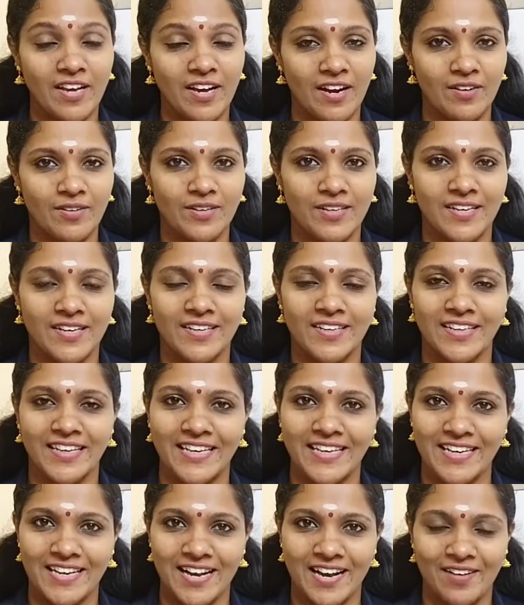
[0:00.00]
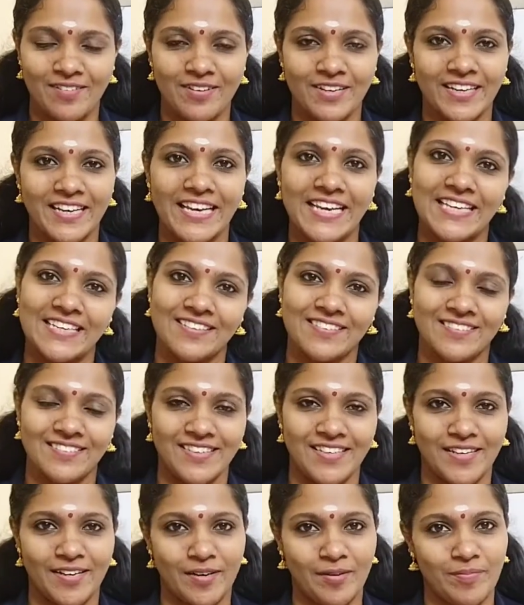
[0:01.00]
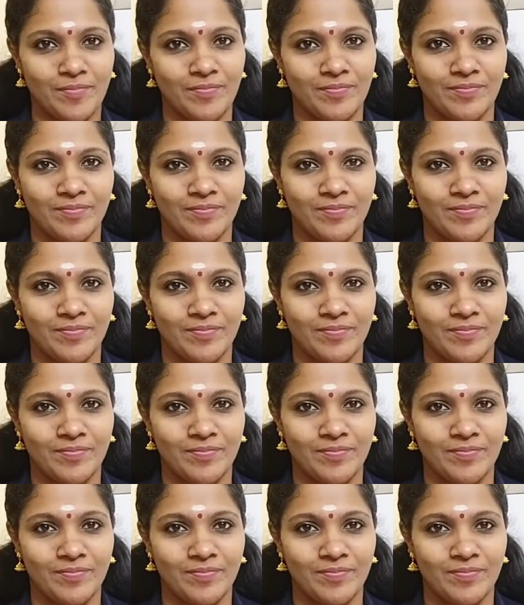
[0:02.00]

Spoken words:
have done in our Cayley's theorem.